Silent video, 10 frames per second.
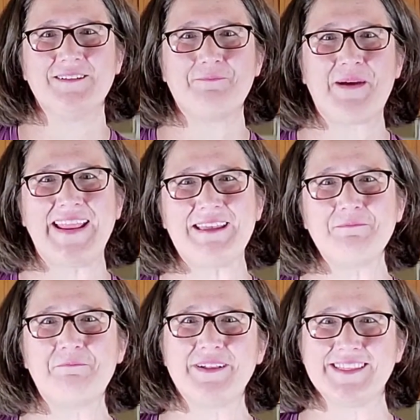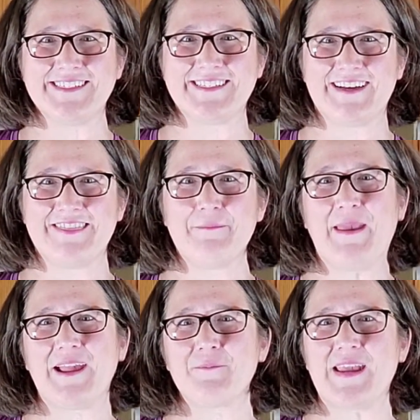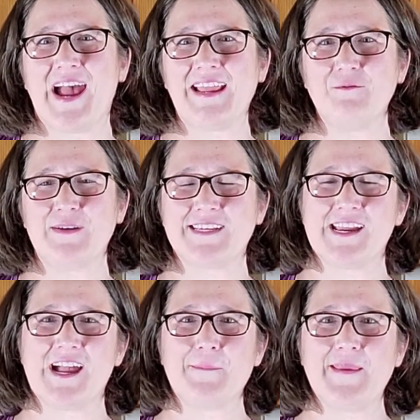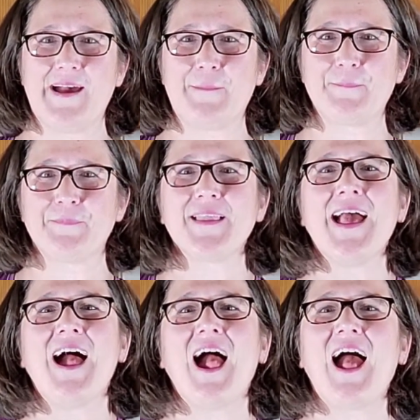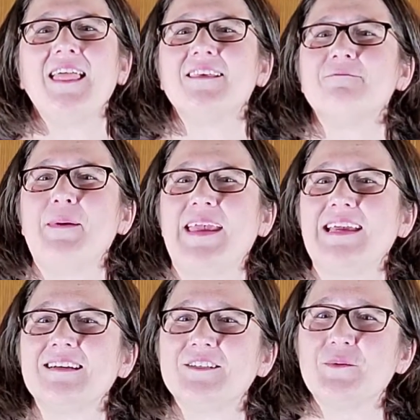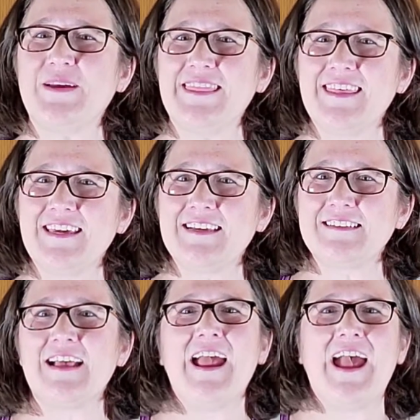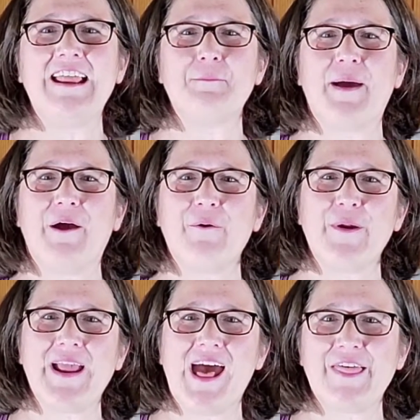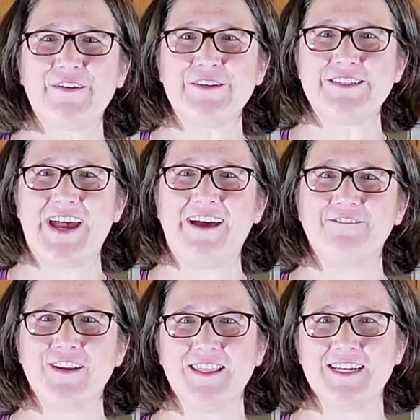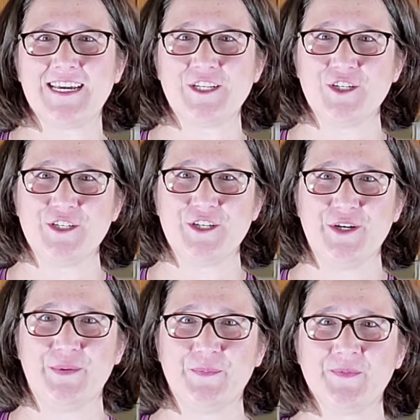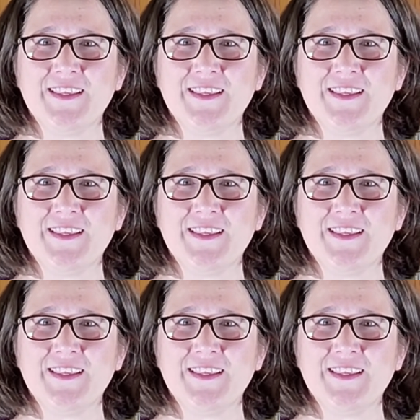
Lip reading: My name's Melissa, the baker behind Whisking Up Yum. I love baking sweet things and empowering others to have fun in the kitchen too.